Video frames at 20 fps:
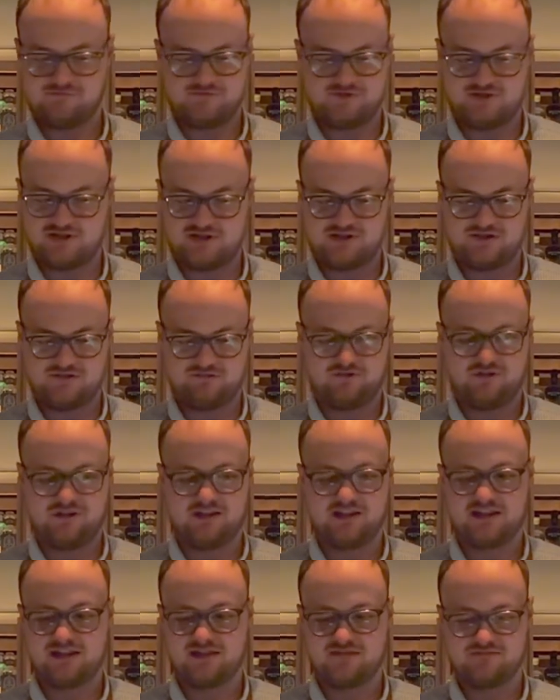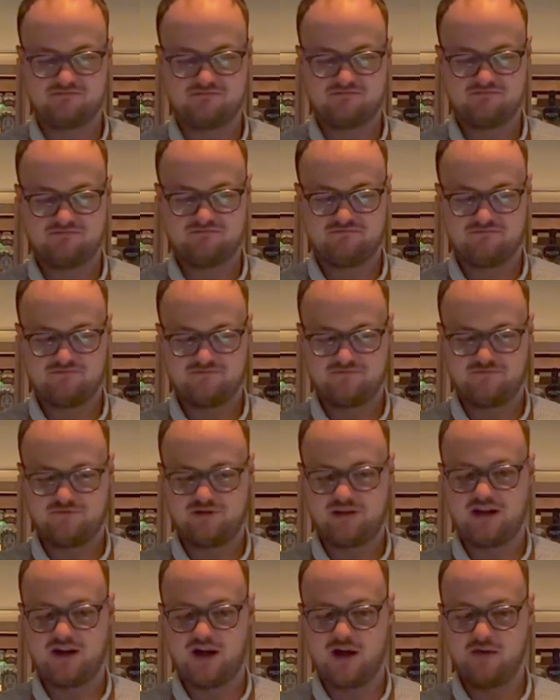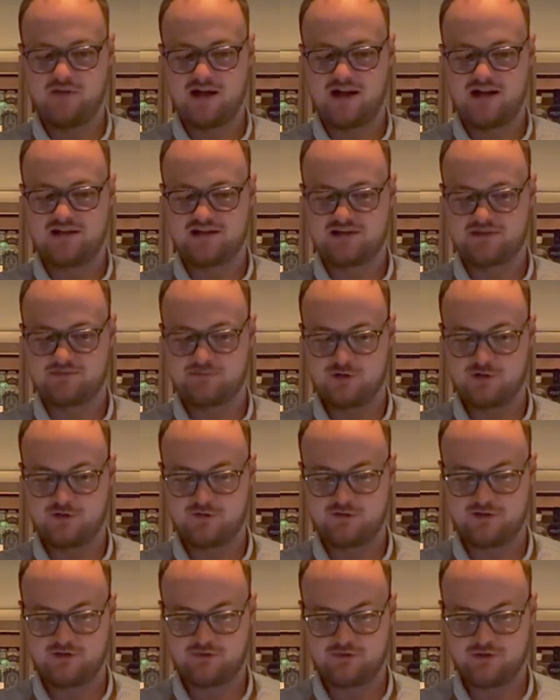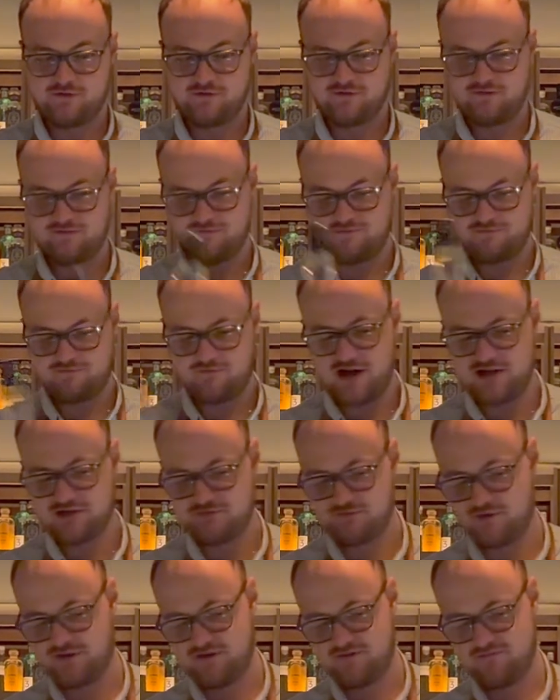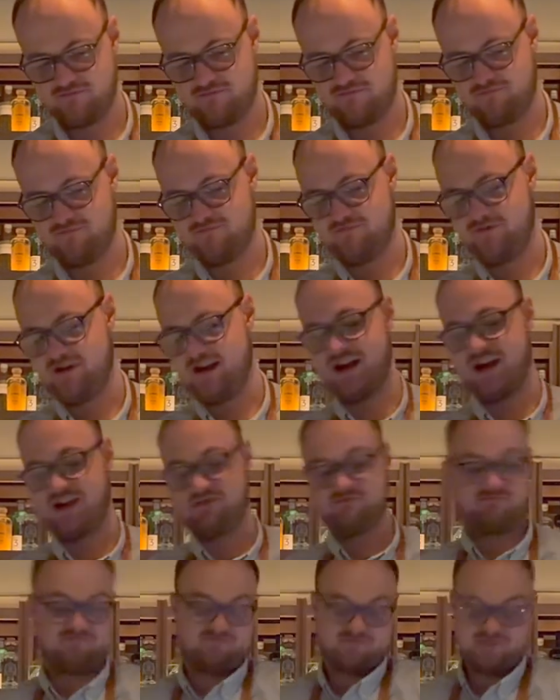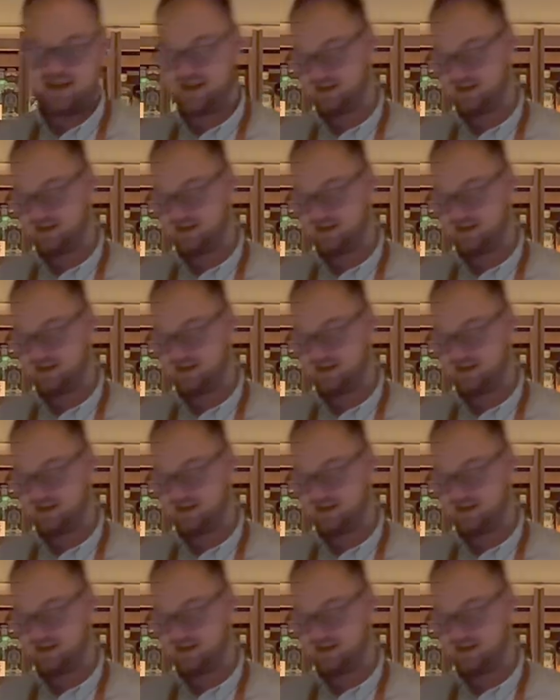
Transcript: Just really harmonises beautifully with raspberry. And yeah,